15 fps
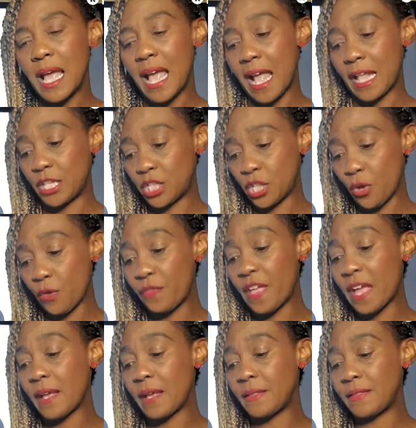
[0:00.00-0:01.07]
And so
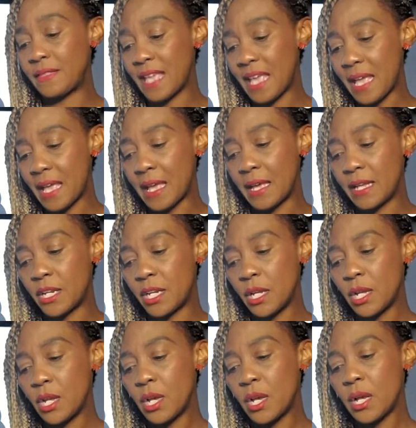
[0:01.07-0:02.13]
they then
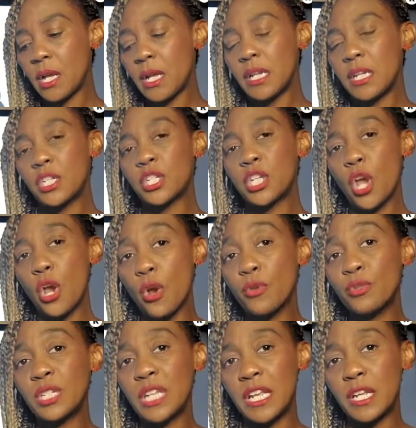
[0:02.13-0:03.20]

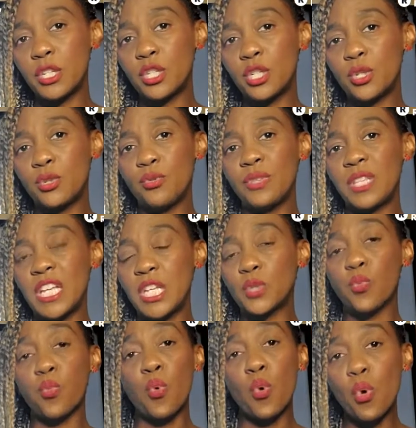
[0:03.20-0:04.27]
turned into
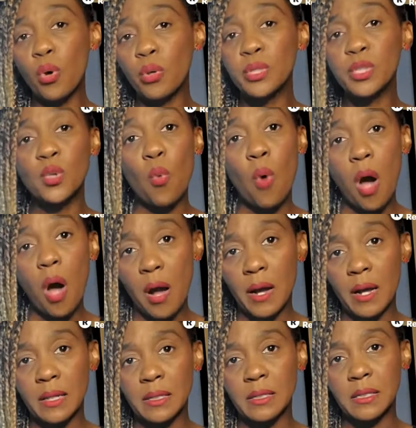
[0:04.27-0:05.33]
these rural
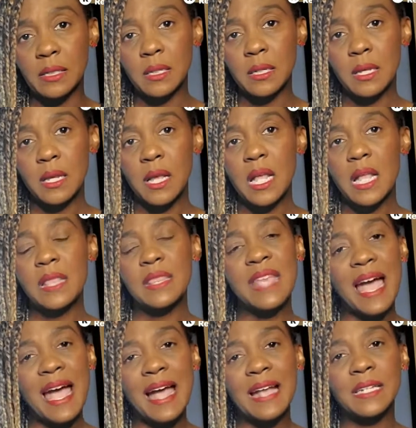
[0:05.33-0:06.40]
squads
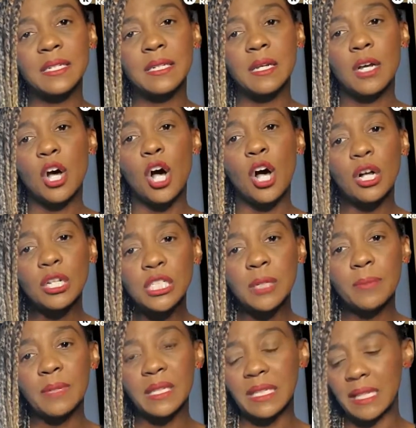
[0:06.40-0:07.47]
that
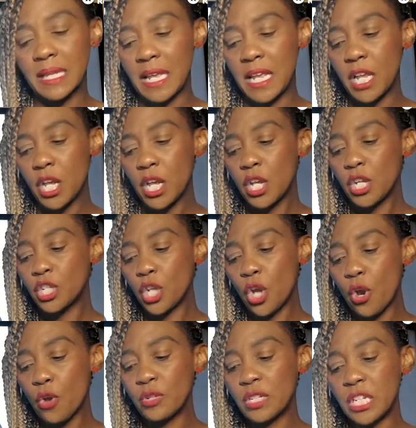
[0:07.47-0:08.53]
ultimately
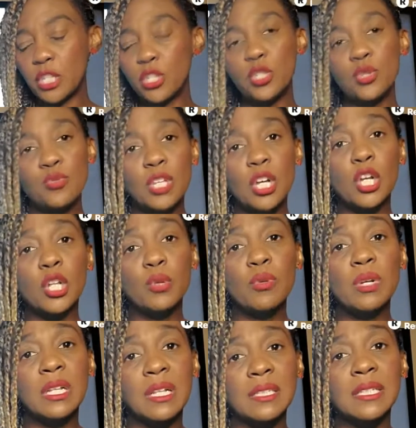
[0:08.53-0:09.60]
turned into the Ku
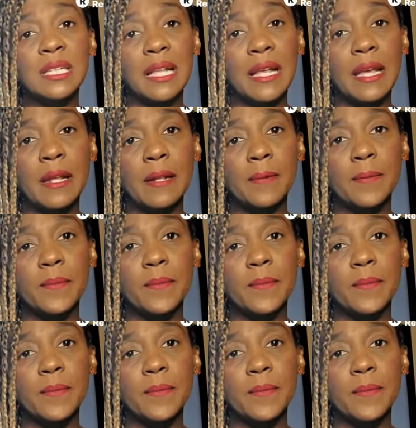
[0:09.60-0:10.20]
Klux Klan.